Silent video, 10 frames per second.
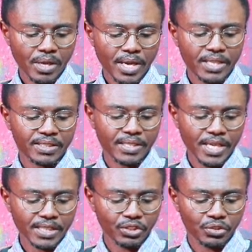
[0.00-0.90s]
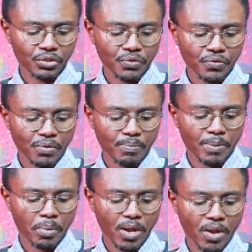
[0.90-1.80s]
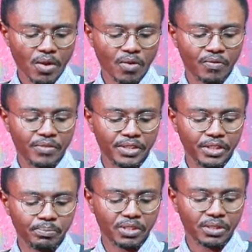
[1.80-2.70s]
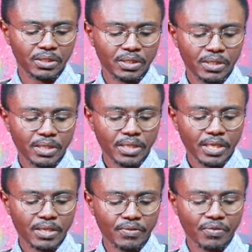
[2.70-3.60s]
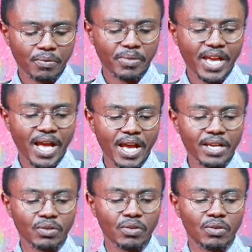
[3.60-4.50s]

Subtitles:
I snatched you from the power of Egypt and from the hand